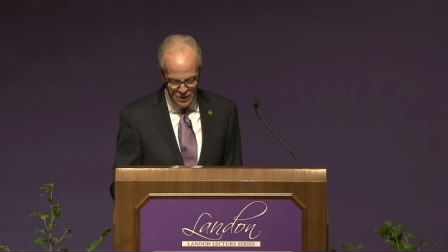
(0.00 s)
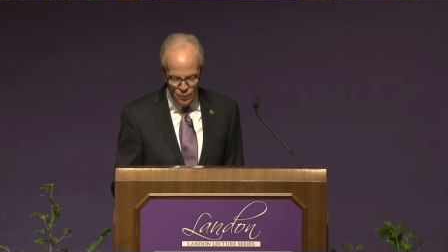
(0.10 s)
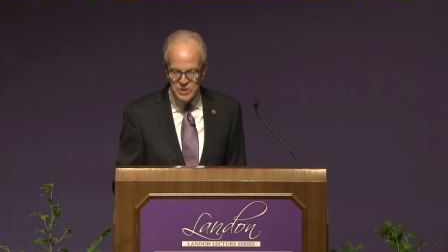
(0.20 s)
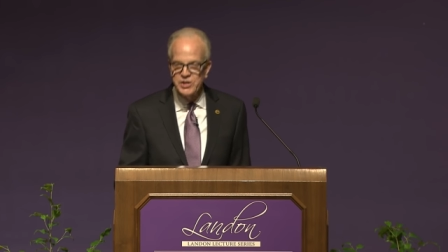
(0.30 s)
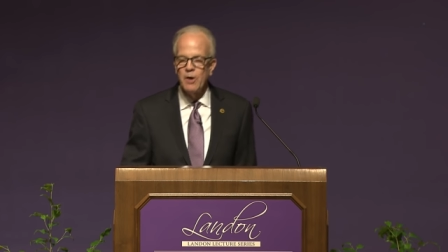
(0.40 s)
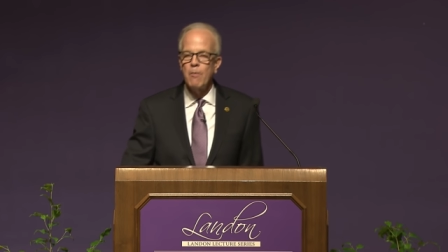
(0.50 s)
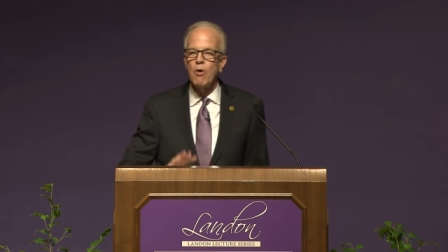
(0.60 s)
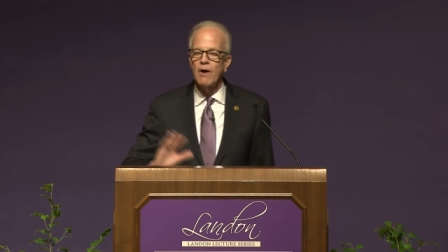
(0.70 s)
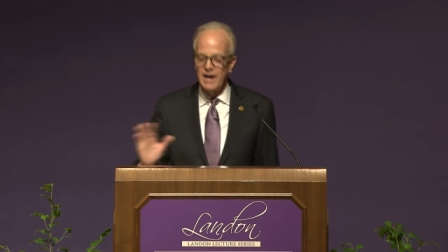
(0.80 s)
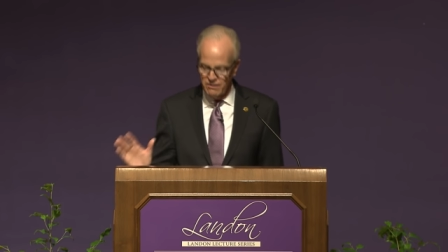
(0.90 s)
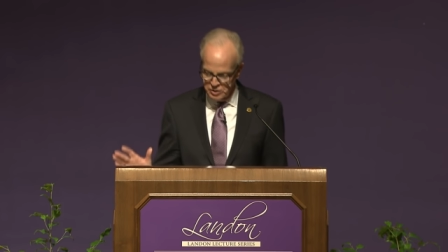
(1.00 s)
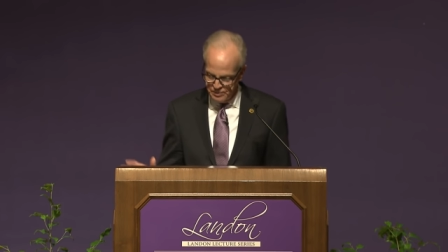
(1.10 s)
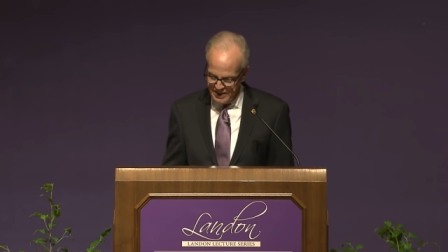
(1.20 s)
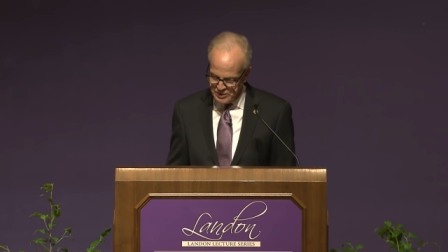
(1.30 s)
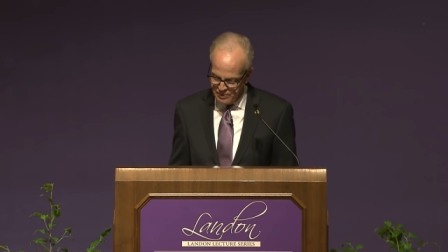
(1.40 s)
We sell more
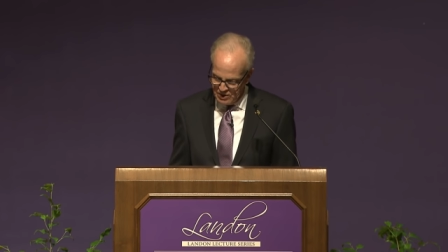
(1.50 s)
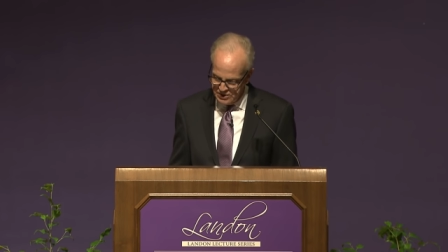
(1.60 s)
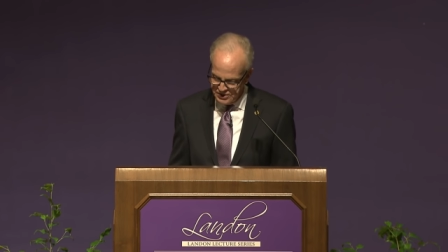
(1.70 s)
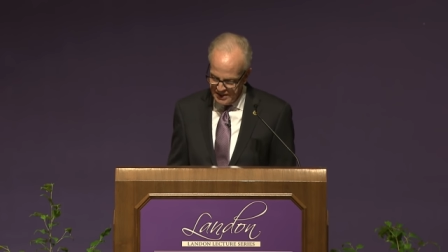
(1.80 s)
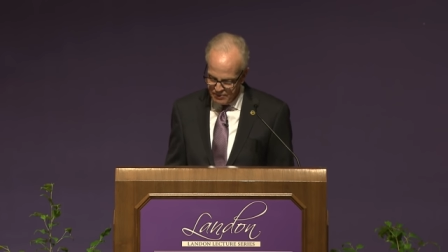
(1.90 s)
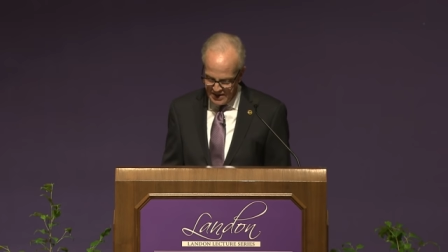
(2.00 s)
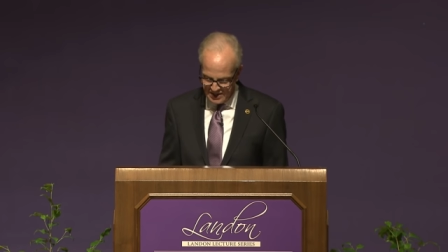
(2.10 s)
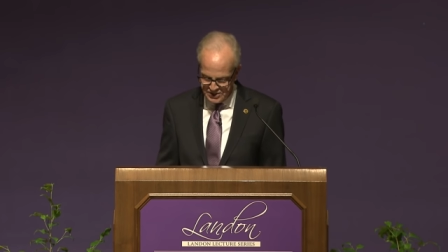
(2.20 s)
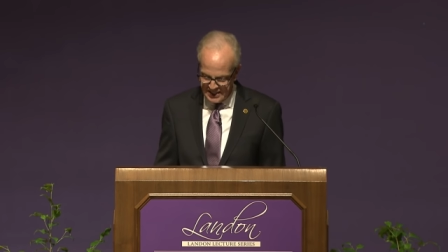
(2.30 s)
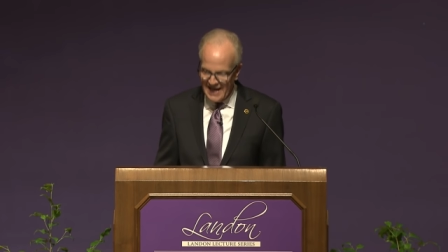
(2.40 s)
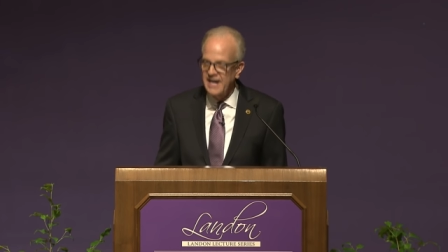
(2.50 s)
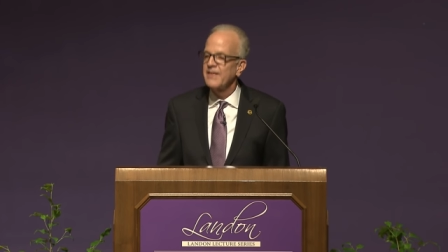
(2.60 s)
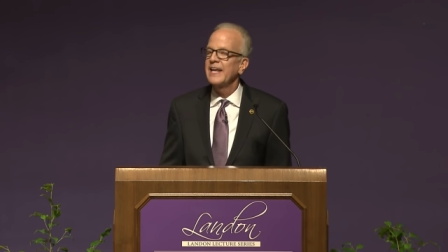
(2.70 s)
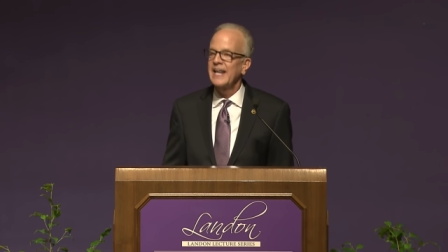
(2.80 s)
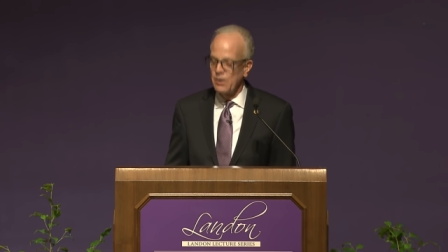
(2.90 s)
aerospace parts and products to Canada
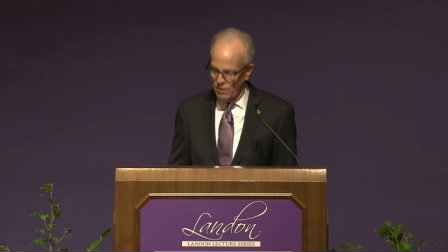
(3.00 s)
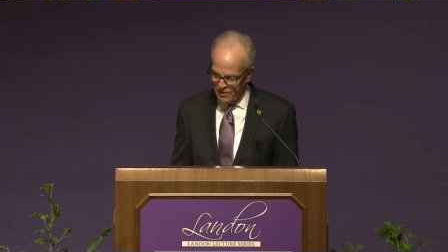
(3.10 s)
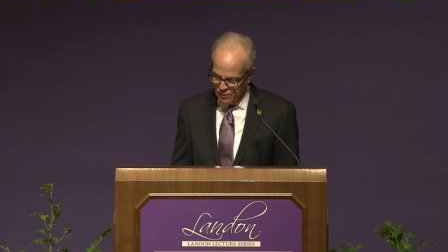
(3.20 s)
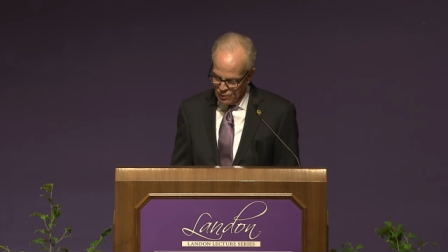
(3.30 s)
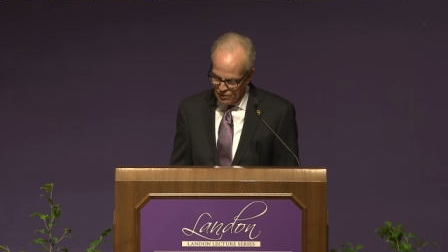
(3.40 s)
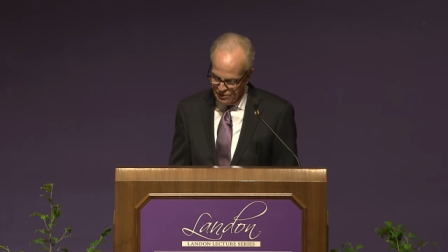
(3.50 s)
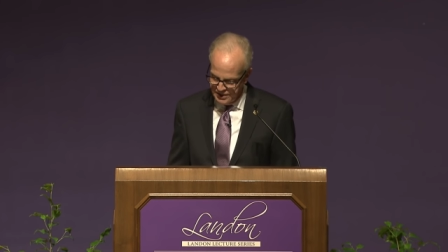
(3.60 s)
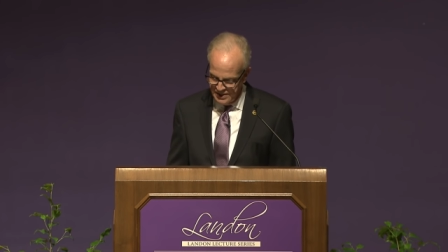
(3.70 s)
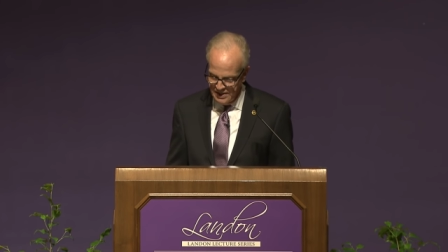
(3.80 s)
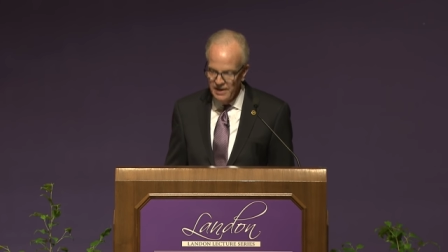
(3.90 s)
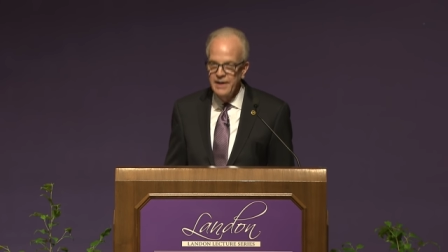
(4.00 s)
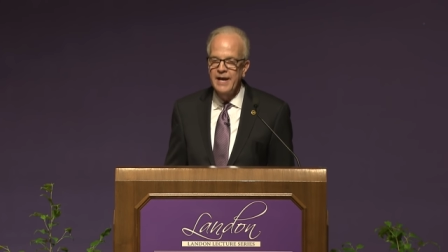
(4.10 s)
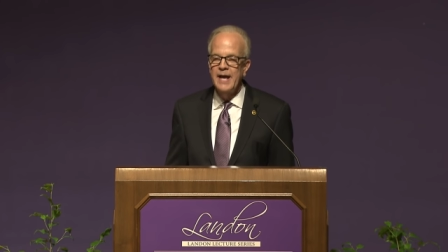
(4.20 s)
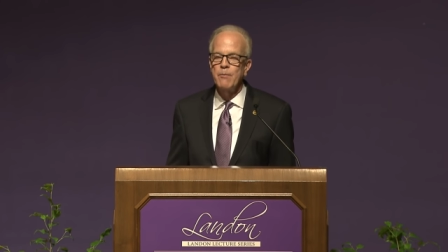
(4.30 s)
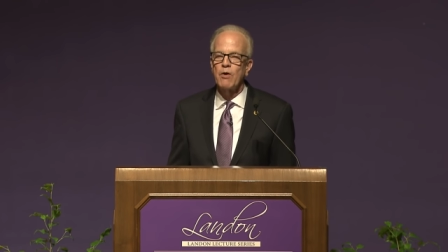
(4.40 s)
than anywhere in the world,
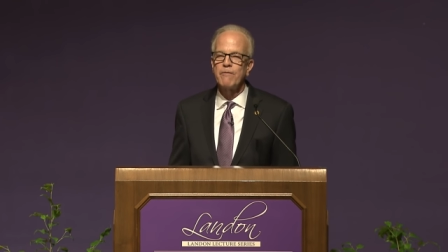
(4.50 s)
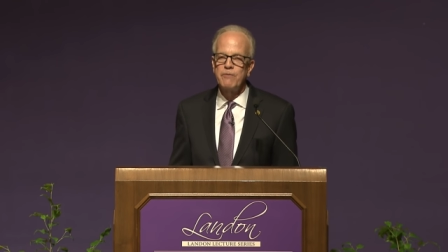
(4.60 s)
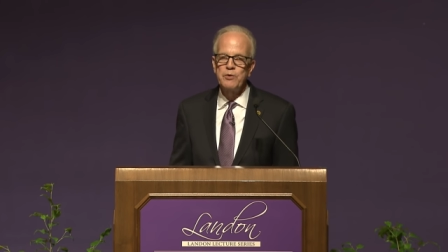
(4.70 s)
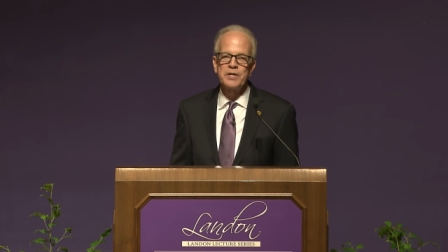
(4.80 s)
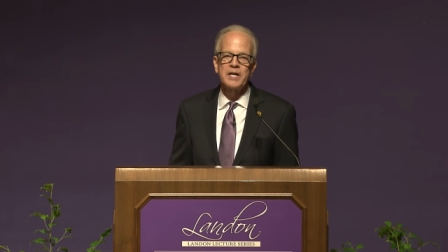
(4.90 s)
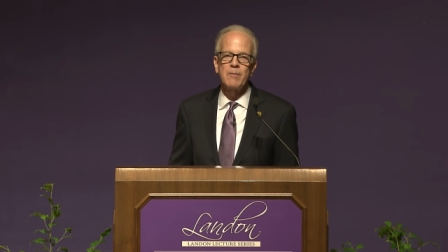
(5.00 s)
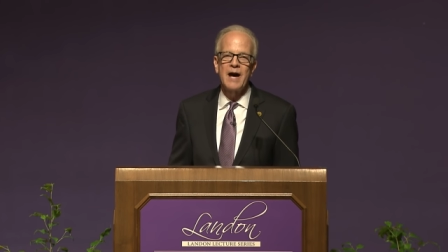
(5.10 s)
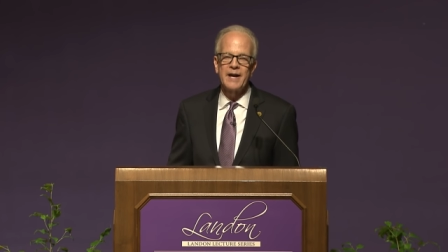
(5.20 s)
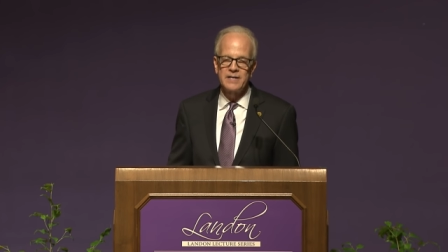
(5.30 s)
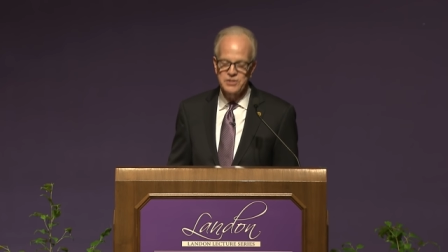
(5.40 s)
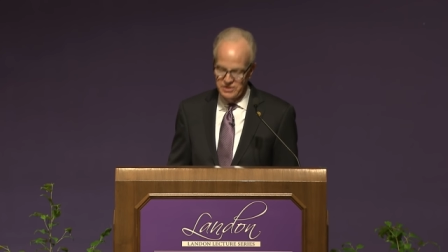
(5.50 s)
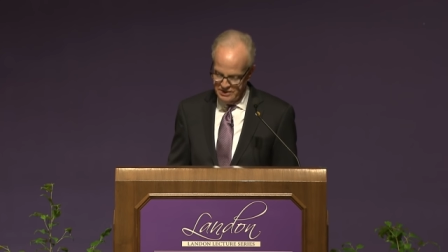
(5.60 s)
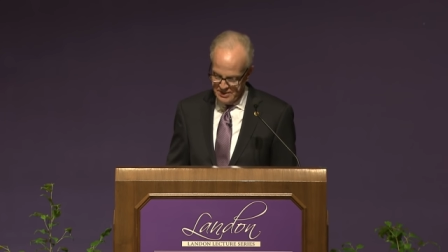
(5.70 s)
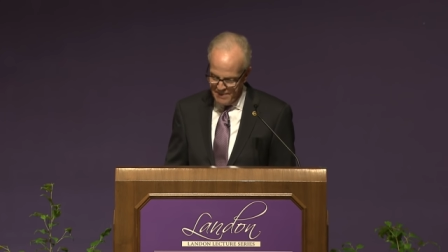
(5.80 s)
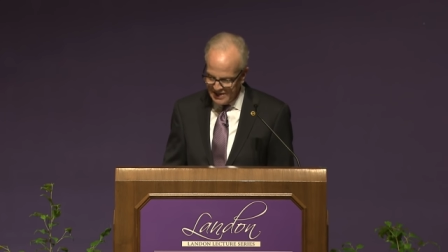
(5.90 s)
and more food and commodities
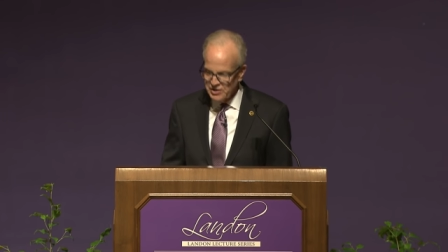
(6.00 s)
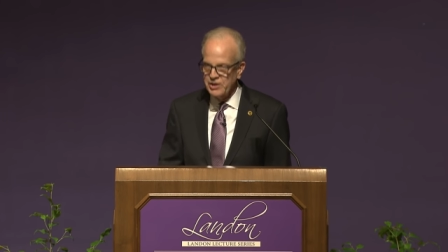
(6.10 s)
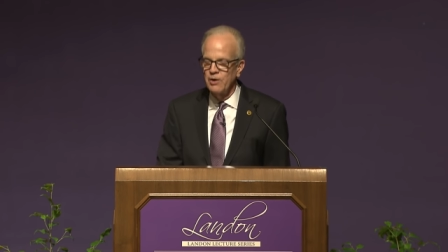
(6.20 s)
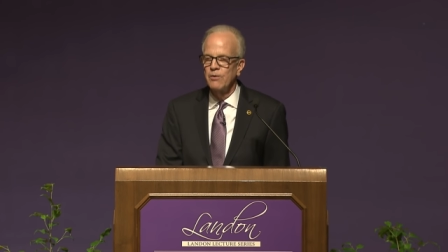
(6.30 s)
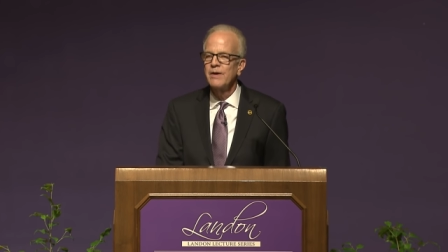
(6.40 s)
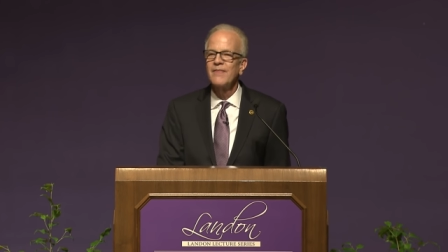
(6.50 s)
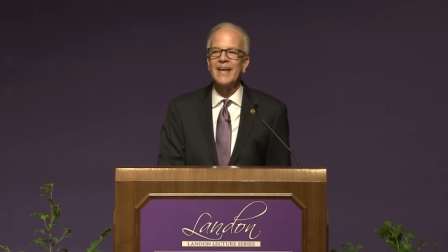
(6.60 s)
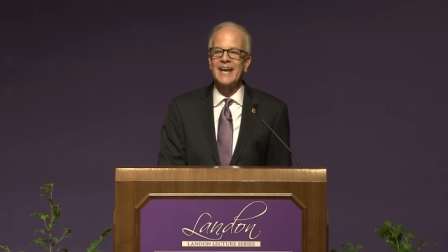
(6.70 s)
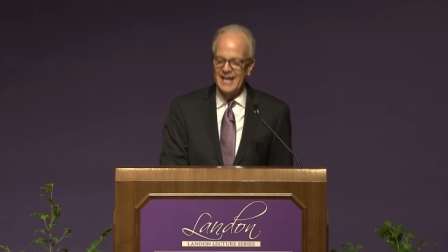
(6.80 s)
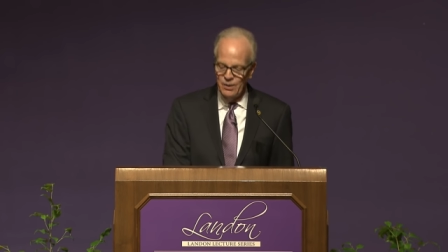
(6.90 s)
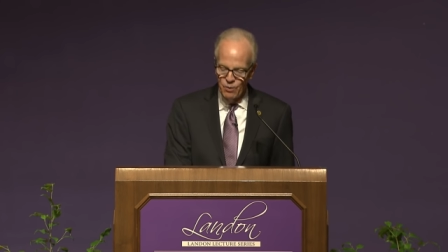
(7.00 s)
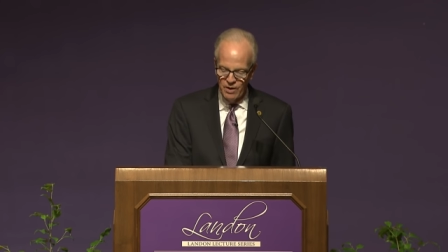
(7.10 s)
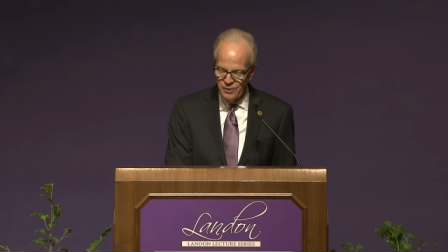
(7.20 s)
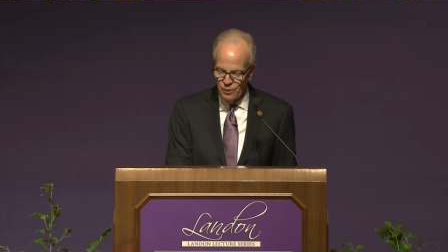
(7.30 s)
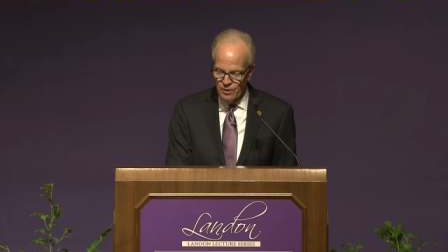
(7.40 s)
to Mexico than anywhere
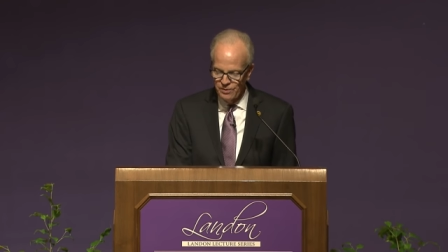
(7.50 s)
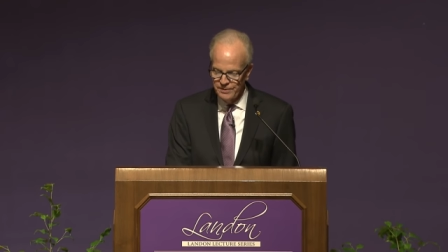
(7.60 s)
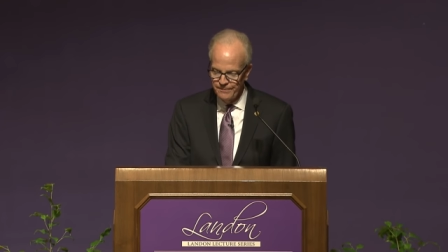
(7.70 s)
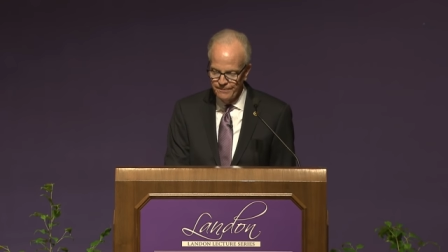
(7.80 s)
in the world.